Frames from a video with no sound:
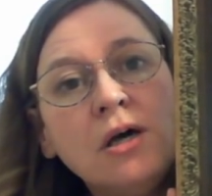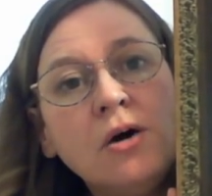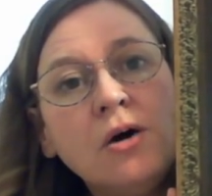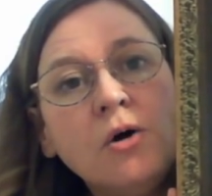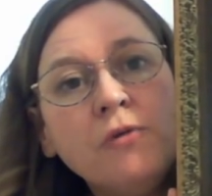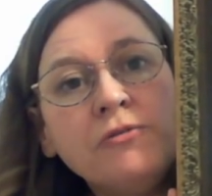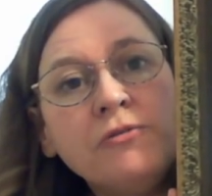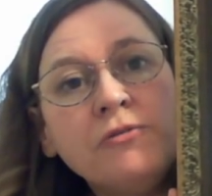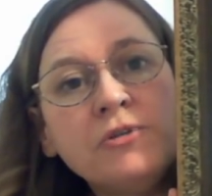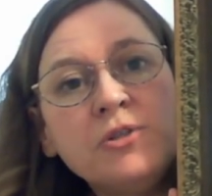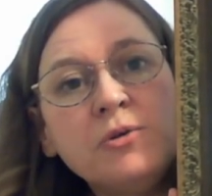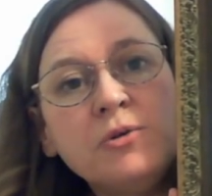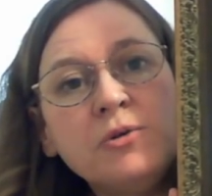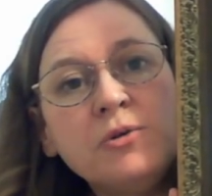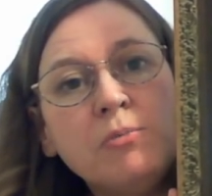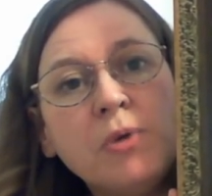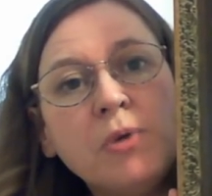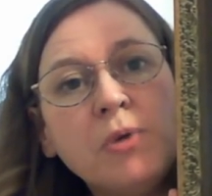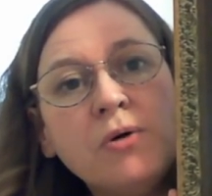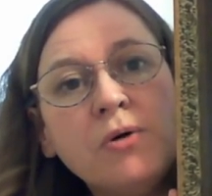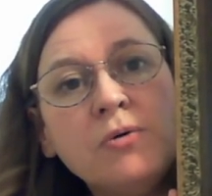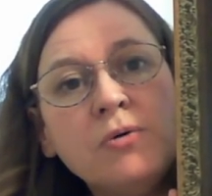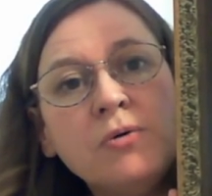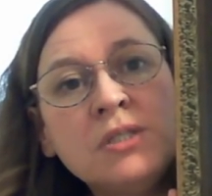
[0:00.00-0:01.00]
over to a
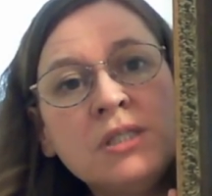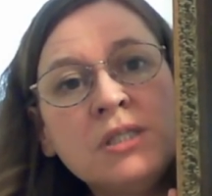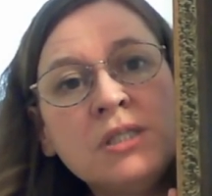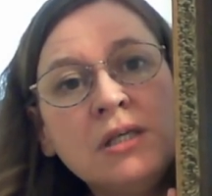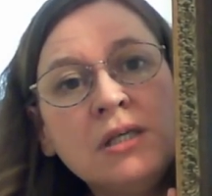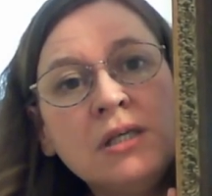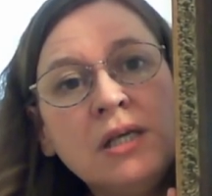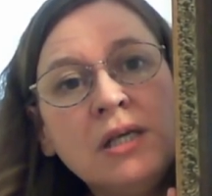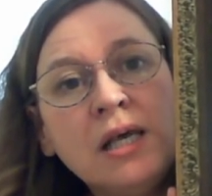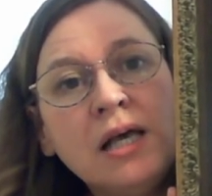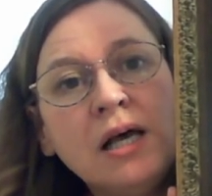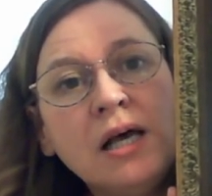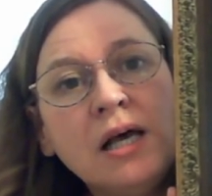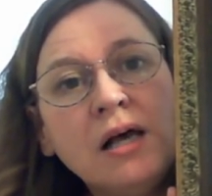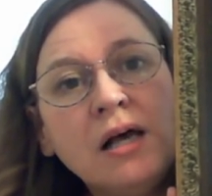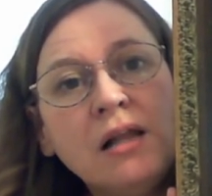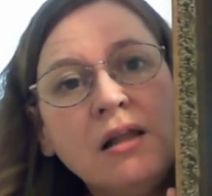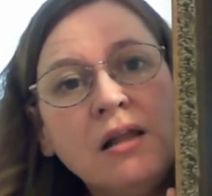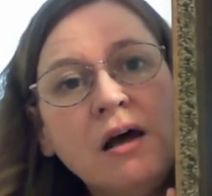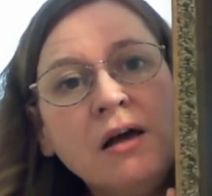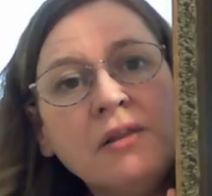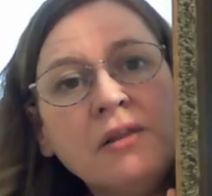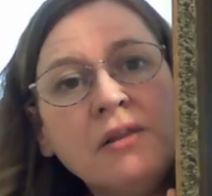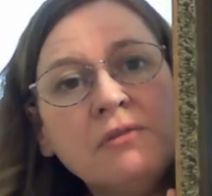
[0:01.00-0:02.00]
boat,
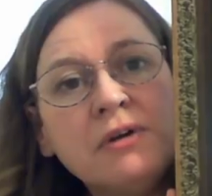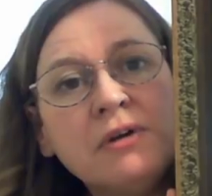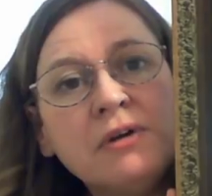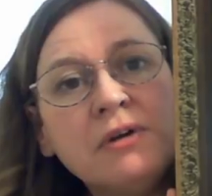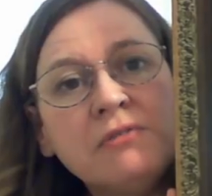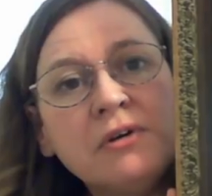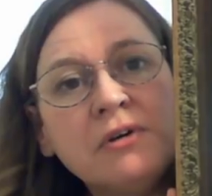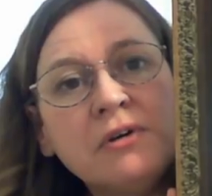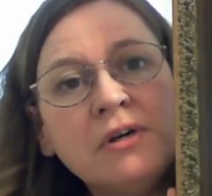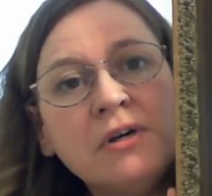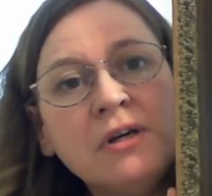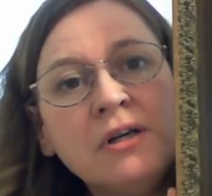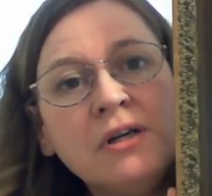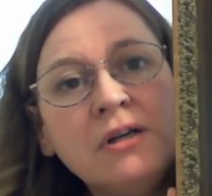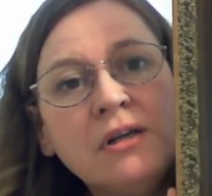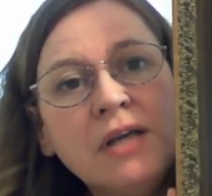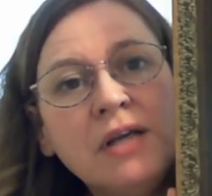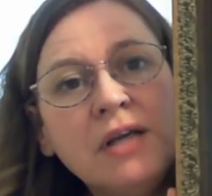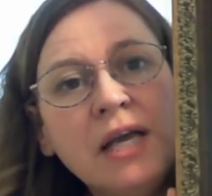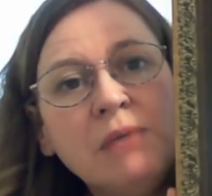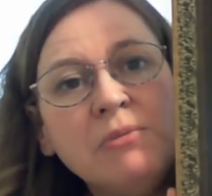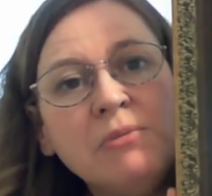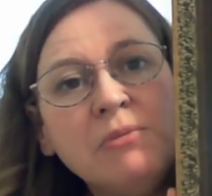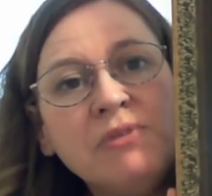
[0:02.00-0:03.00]
along the river,
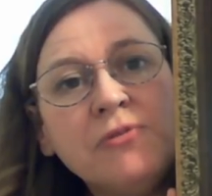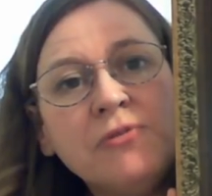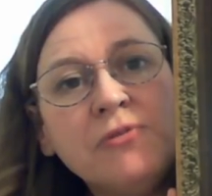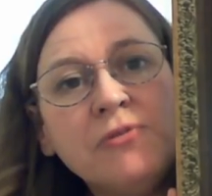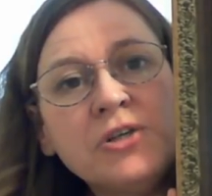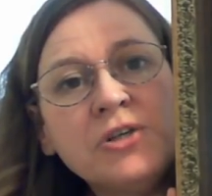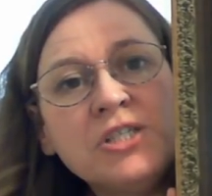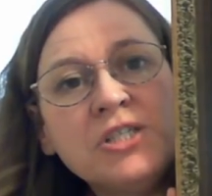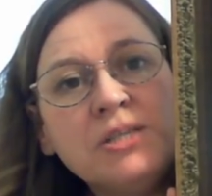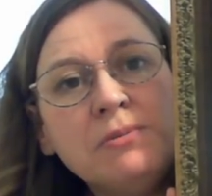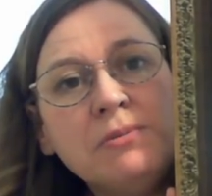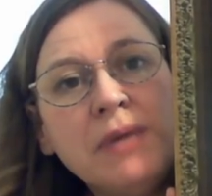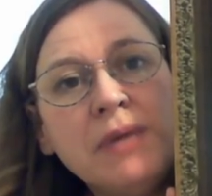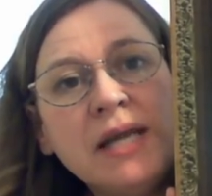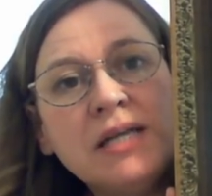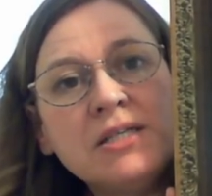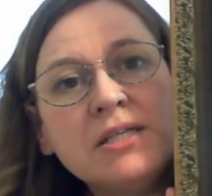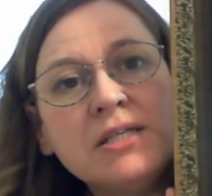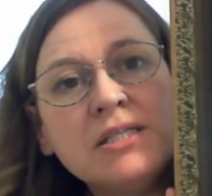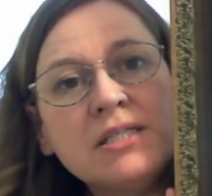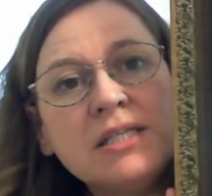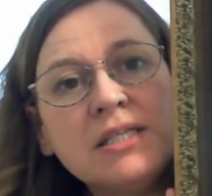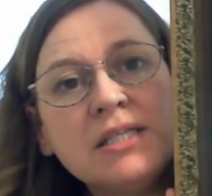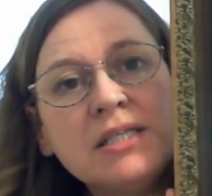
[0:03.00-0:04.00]
and before she
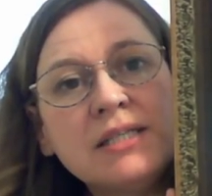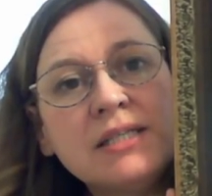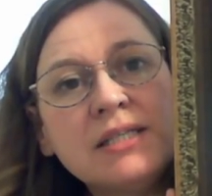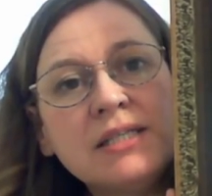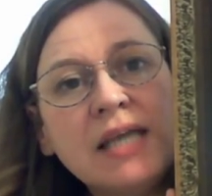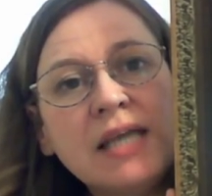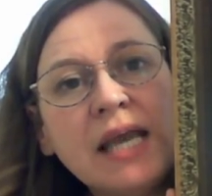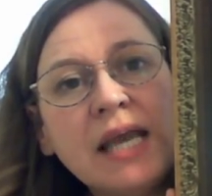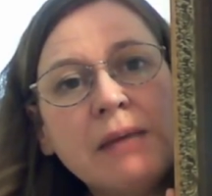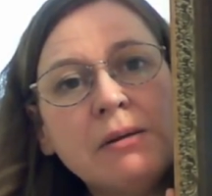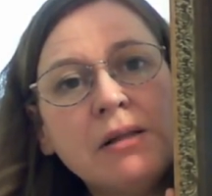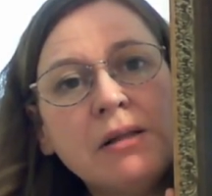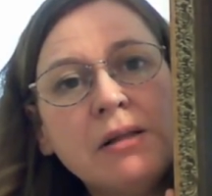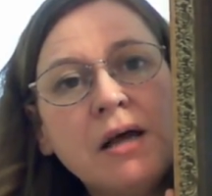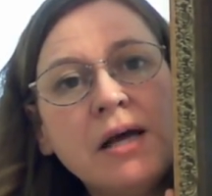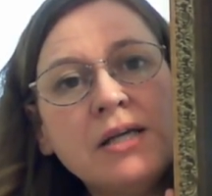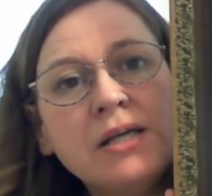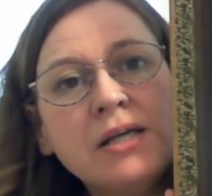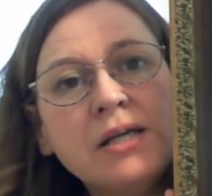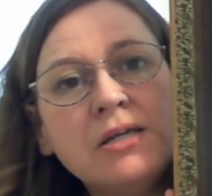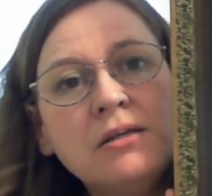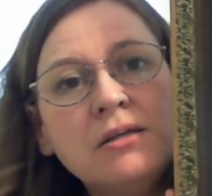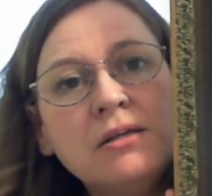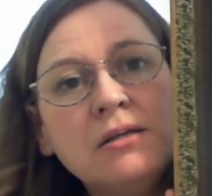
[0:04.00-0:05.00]
manages to get to
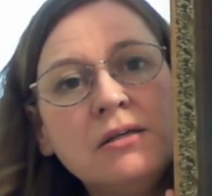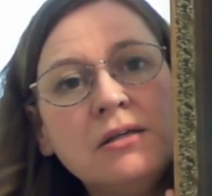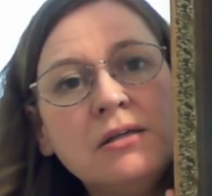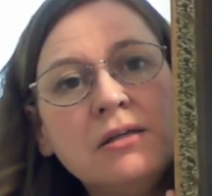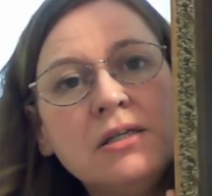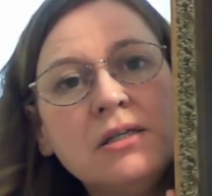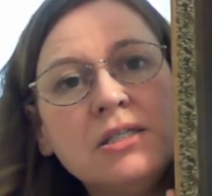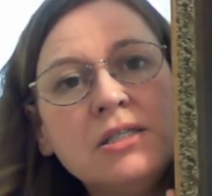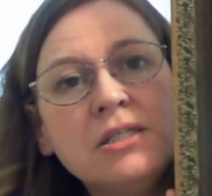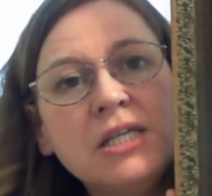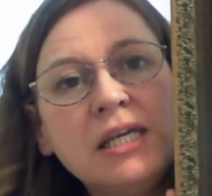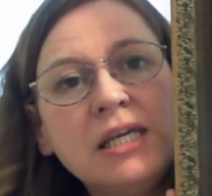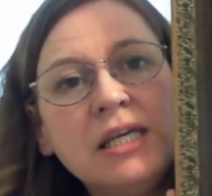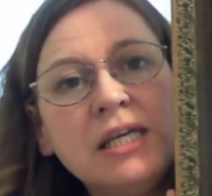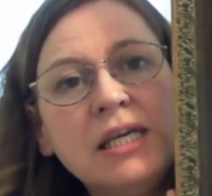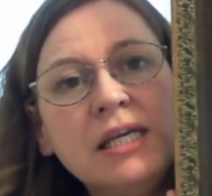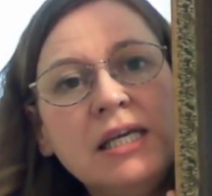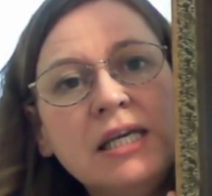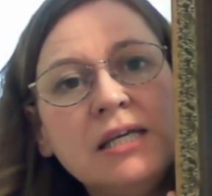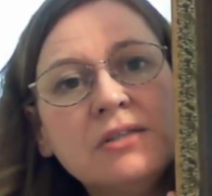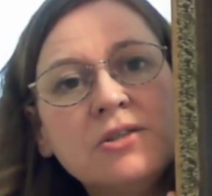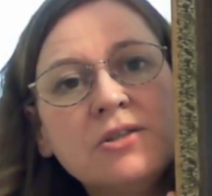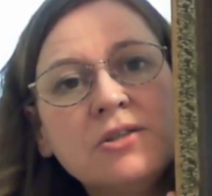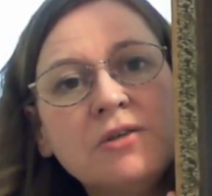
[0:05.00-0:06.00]
Camelot, she
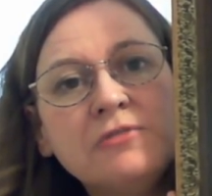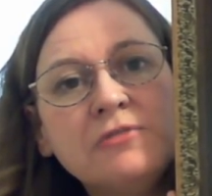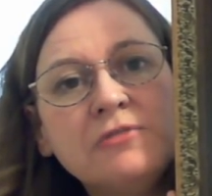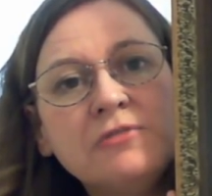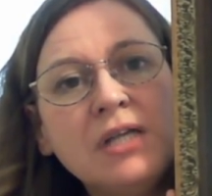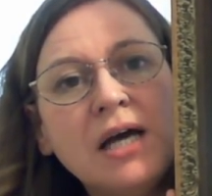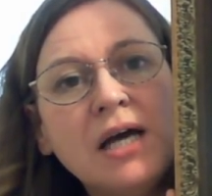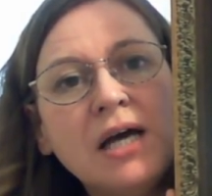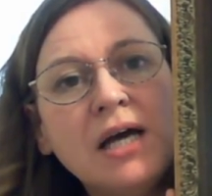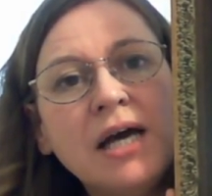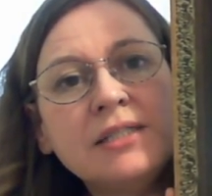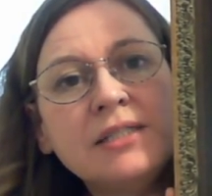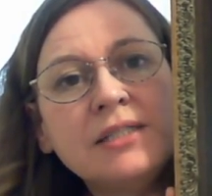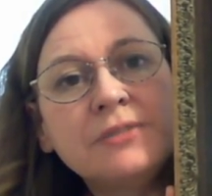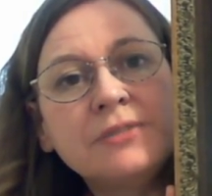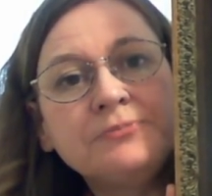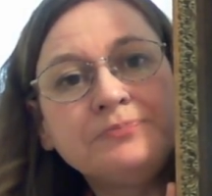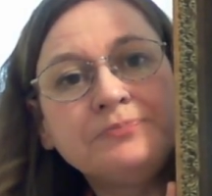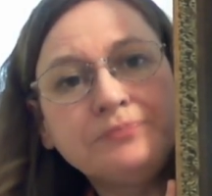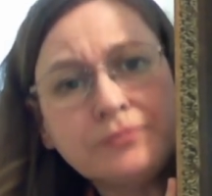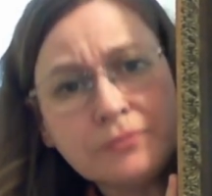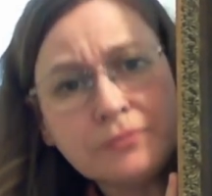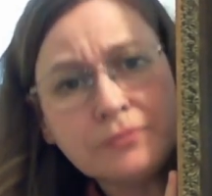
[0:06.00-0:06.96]
keels over and dies.